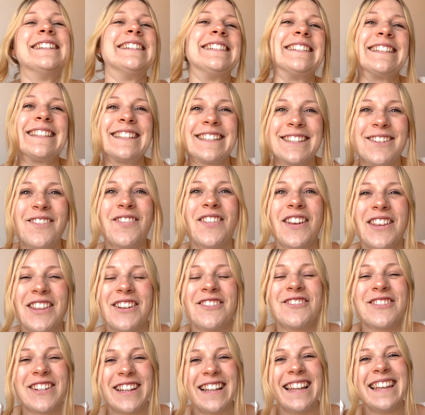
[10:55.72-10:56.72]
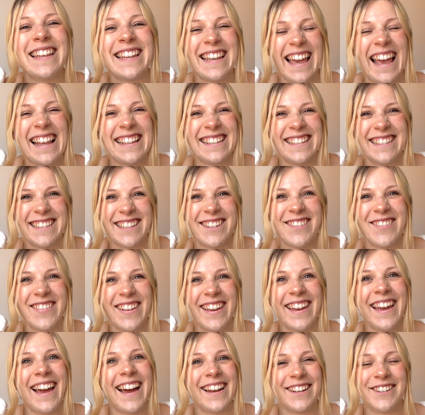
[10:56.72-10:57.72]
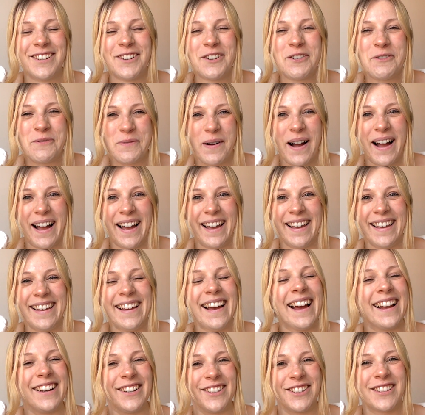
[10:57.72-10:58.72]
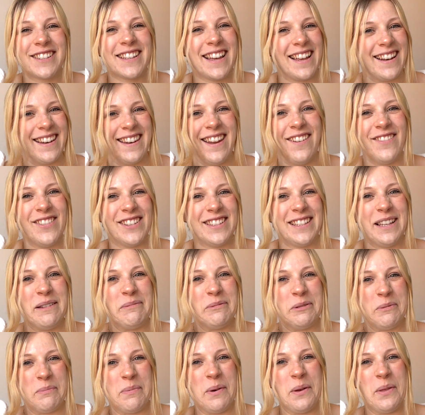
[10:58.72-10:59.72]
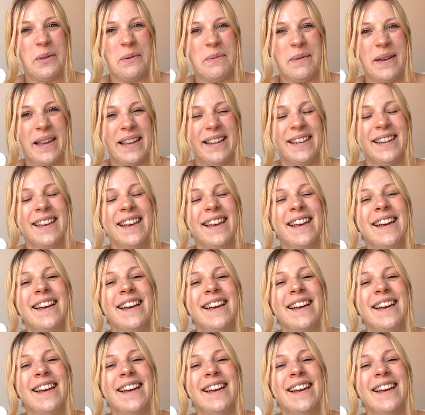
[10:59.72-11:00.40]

something that really gets to me. I don't know why, I just can never seem to put them in.